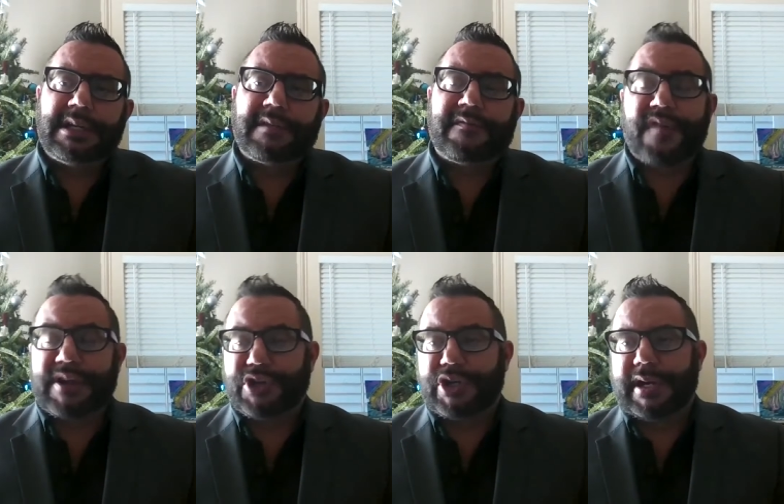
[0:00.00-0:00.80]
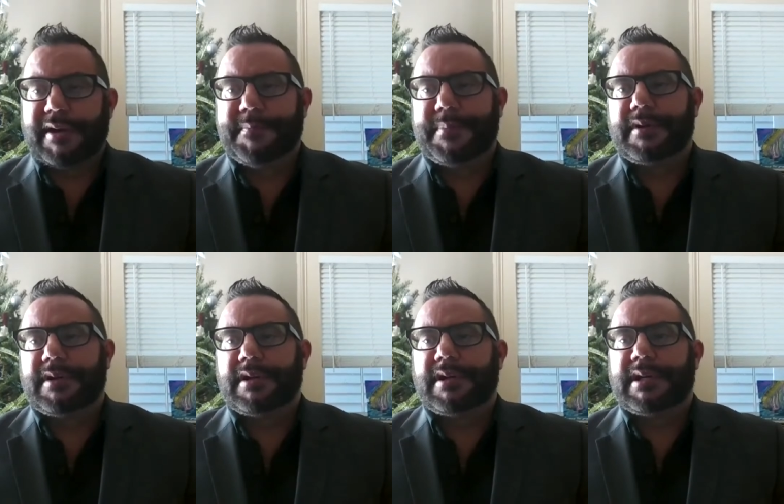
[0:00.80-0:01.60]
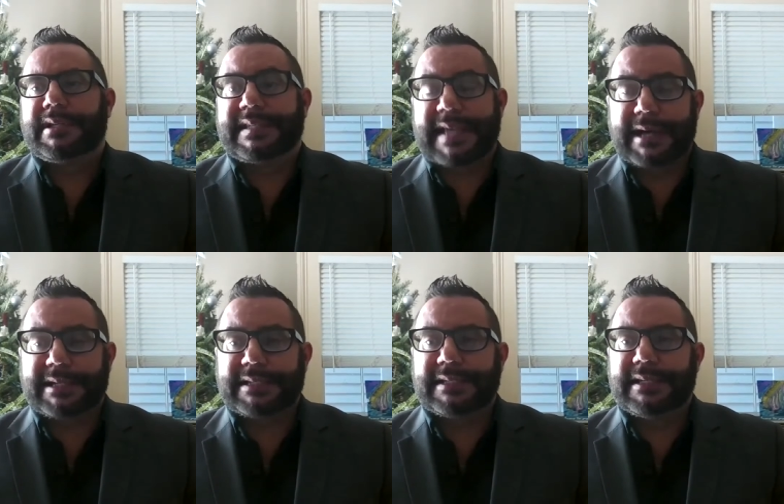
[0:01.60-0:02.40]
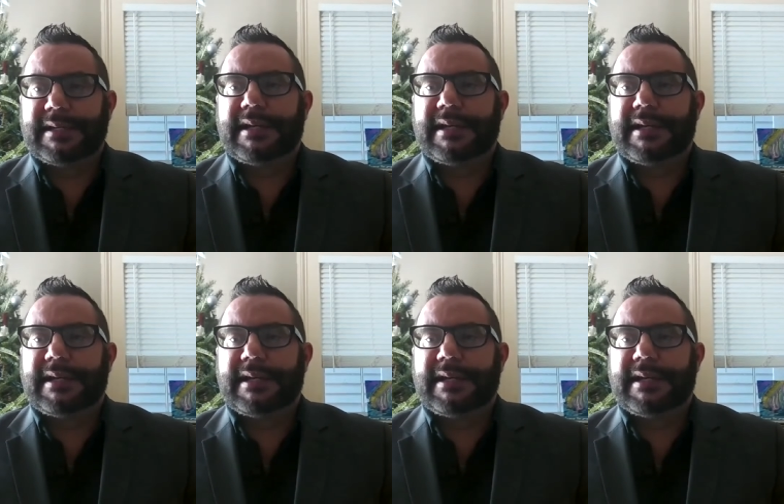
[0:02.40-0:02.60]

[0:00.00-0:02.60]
friendship, sex,